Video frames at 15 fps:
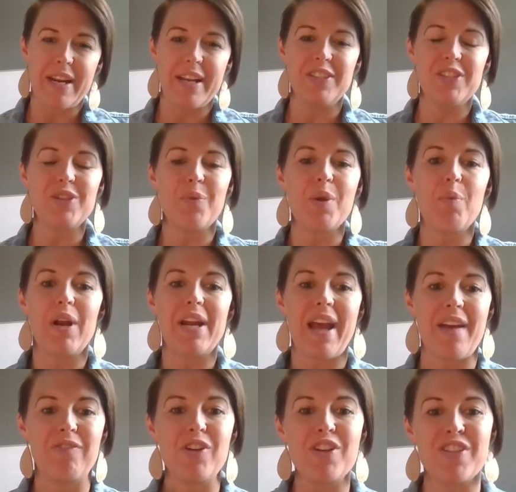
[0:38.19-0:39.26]
And so we want
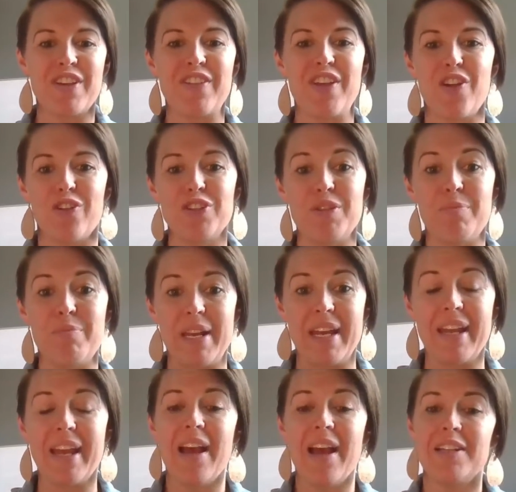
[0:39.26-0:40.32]
everything that you're
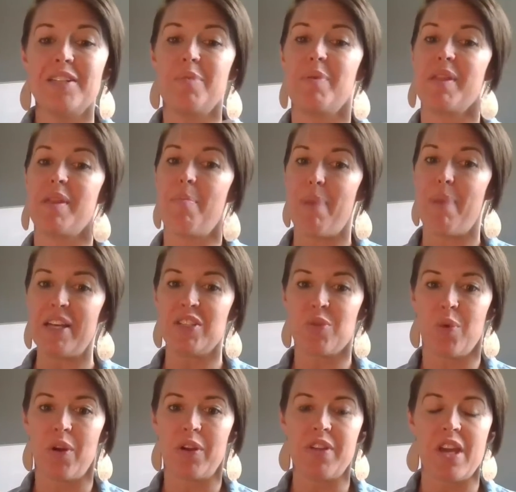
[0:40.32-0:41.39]
submitting to be the best
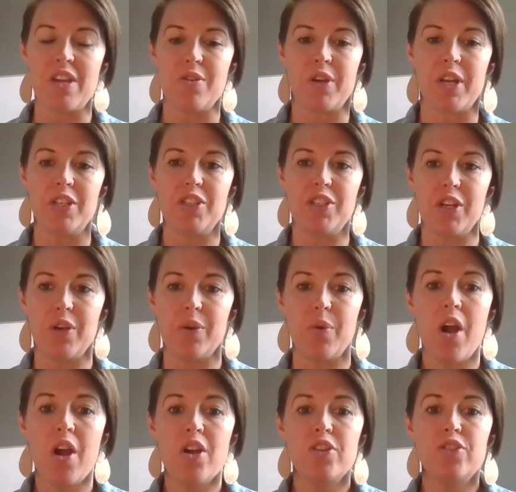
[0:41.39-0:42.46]
work that you can do.
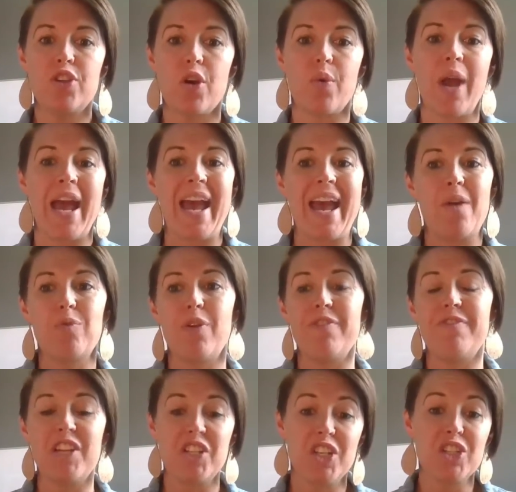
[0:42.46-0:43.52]
So
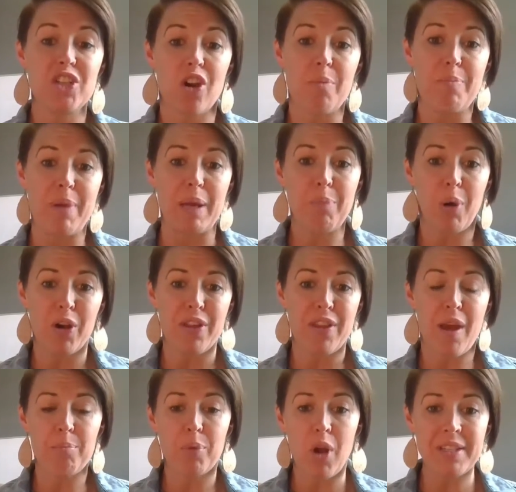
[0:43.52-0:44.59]
revisions are a big part of
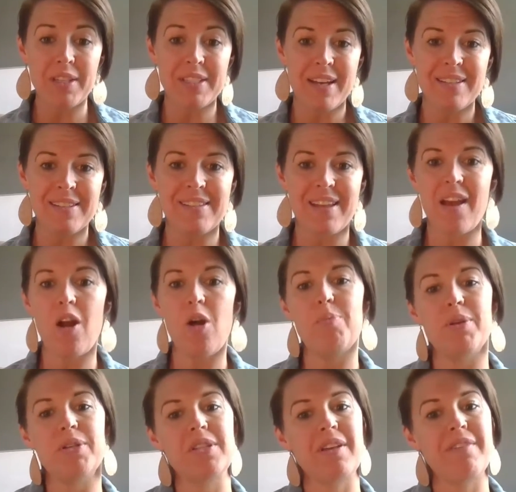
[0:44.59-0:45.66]
that process. They help
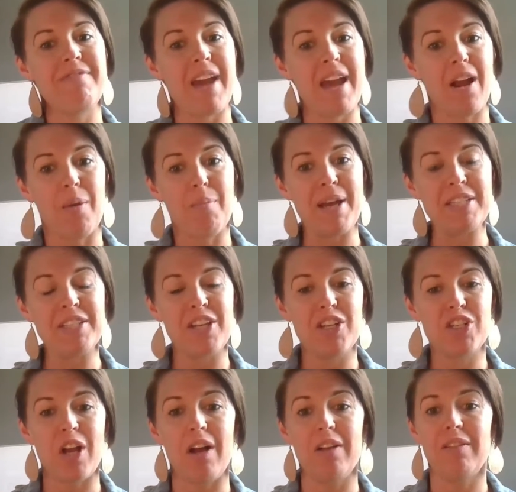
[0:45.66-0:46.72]
us convey our
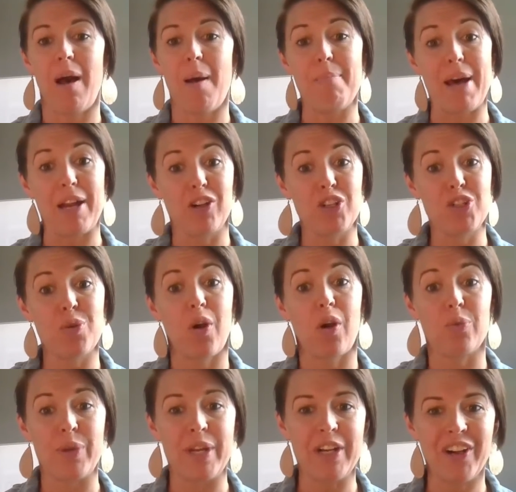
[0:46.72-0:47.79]
message a lot better to our
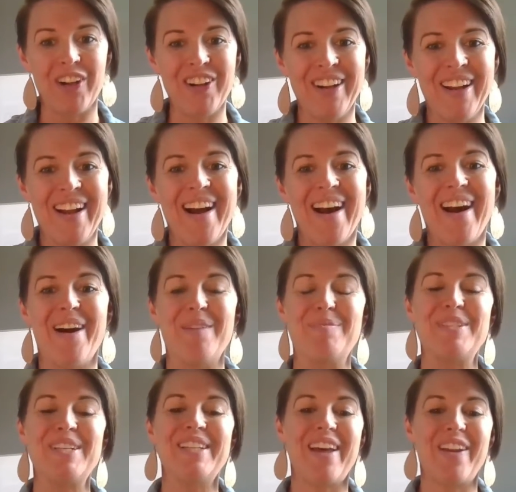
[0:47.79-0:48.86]
reader,
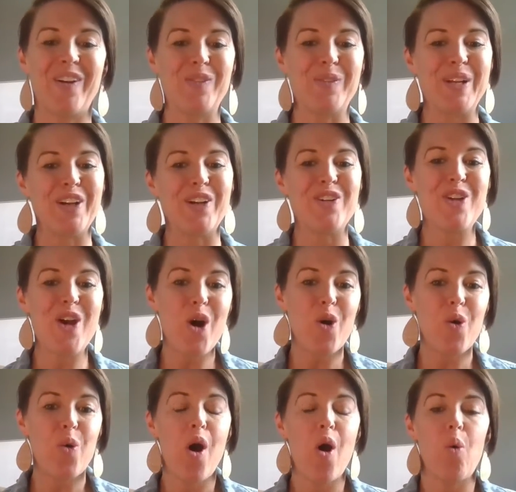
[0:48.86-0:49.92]
to let our reader
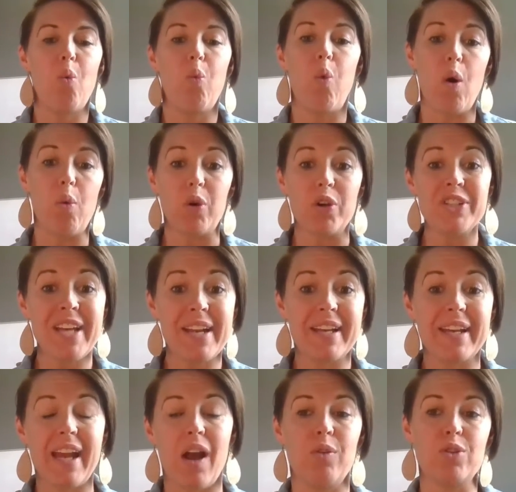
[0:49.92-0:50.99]
know what we're
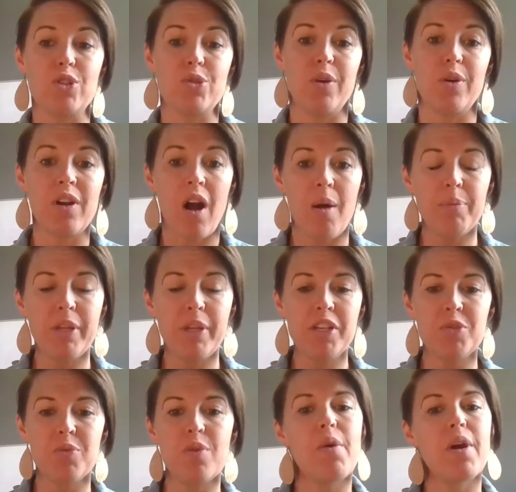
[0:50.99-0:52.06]
setting out to
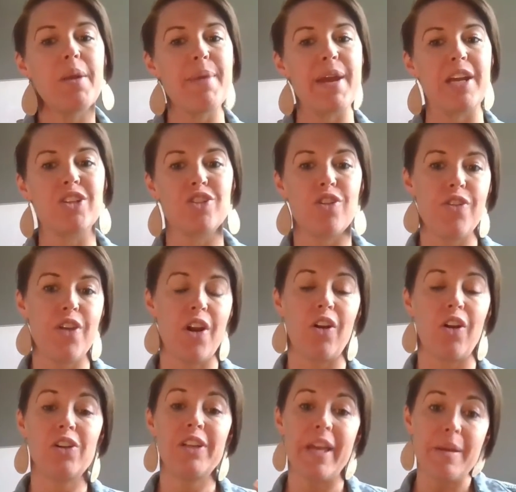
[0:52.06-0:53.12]
accomplish. We want to make sure that our
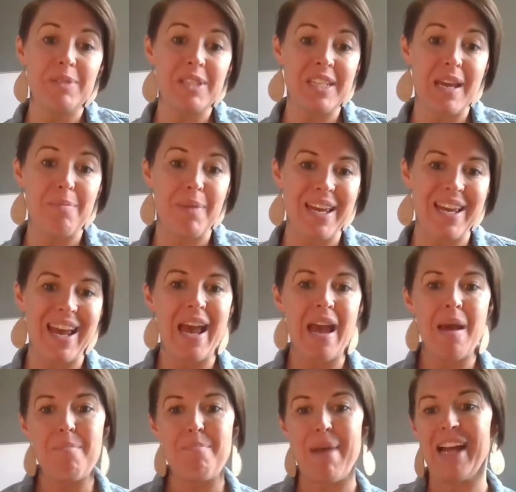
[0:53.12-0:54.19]
claim statement
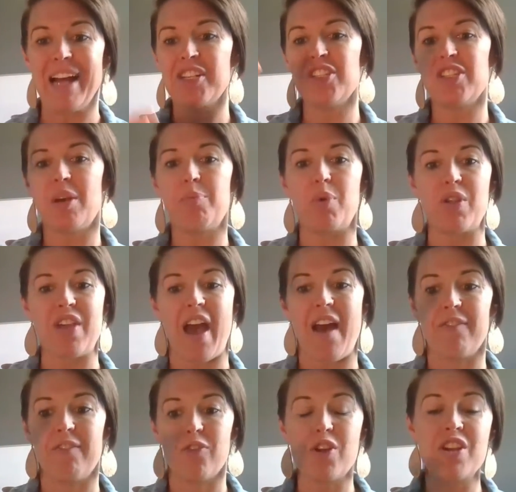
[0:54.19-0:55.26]
matches up with
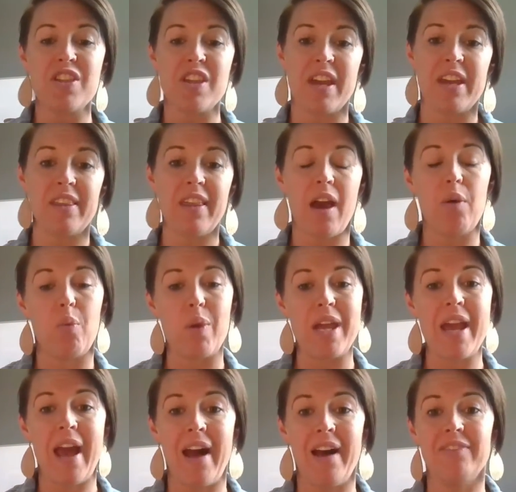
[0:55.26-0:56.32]
everything that we
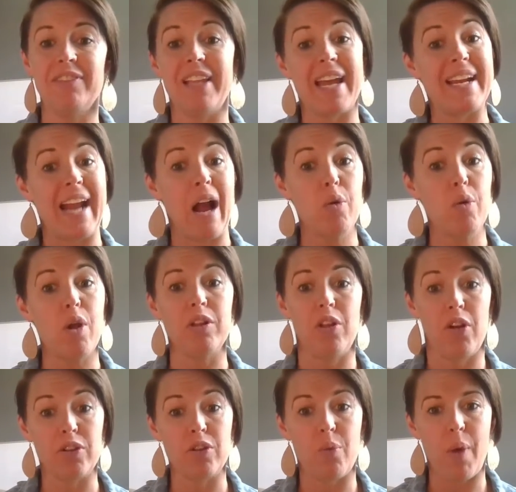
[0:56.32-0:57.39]
have laid out
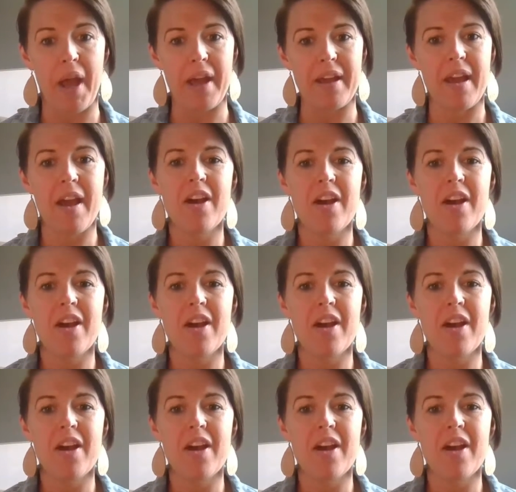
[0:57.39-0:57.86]
along the way.